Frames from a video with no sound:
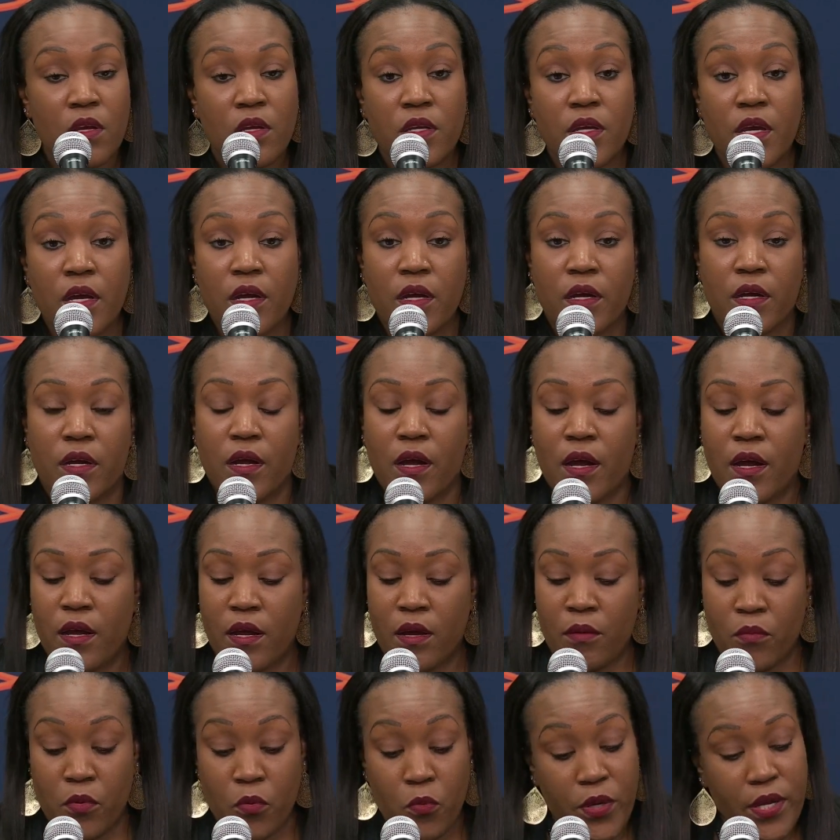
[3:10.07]
Yeah, I,
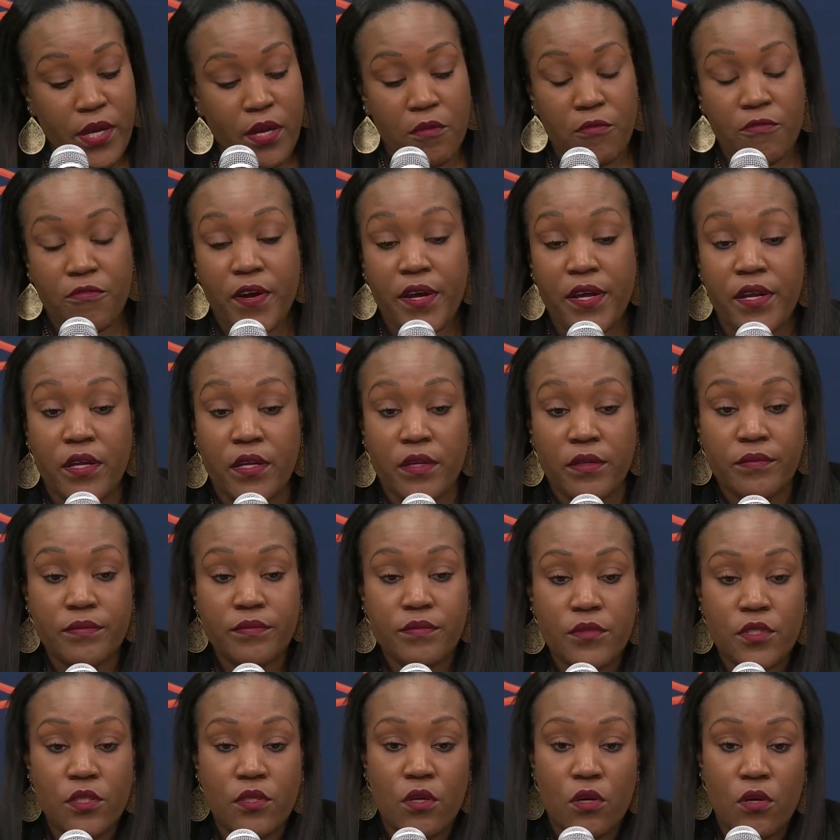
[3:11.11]
I, mean, we kept fighting,
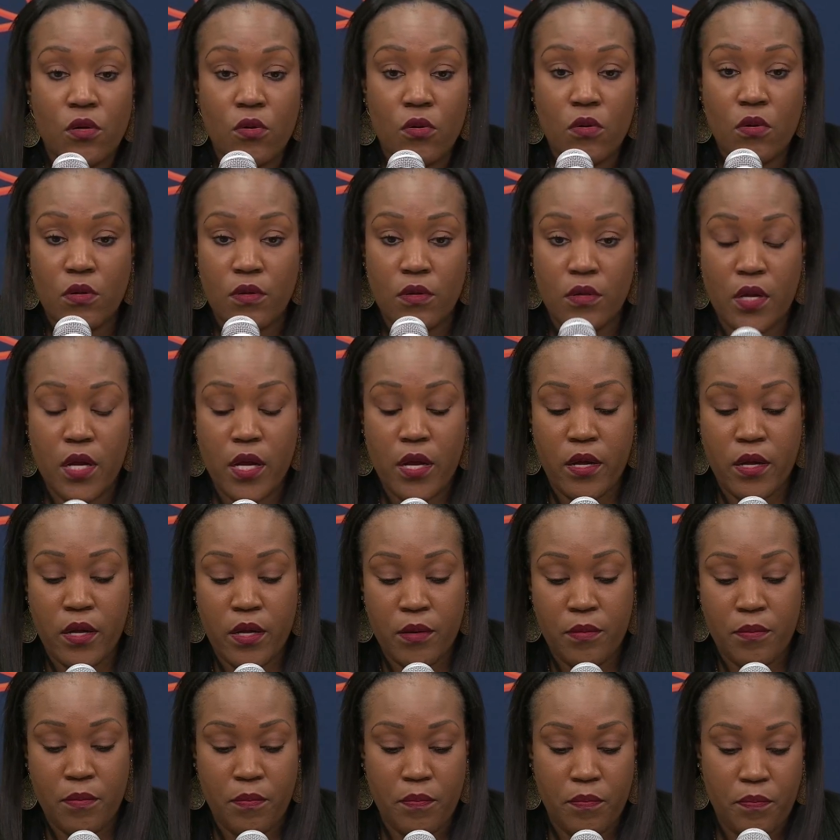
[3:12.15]
you know,
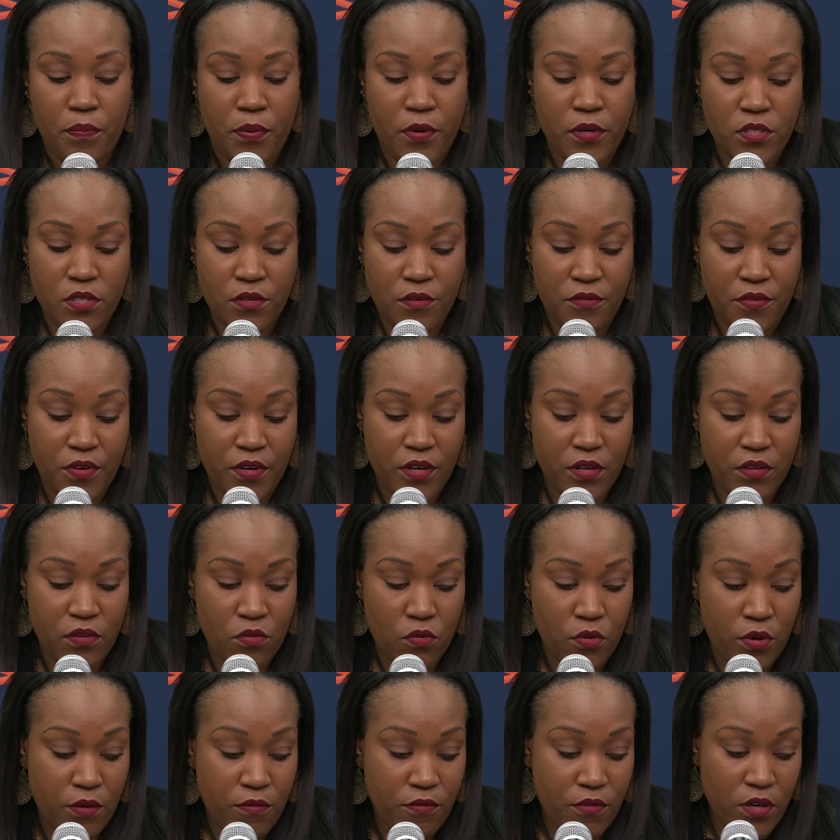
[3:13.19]
um, persevering
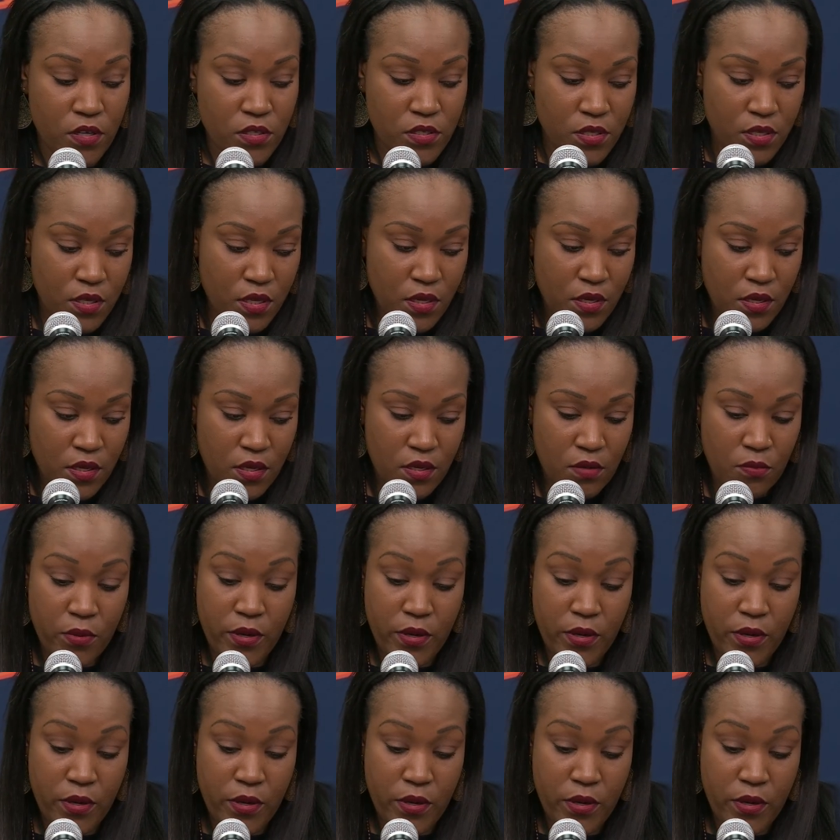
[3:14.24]
through adversity.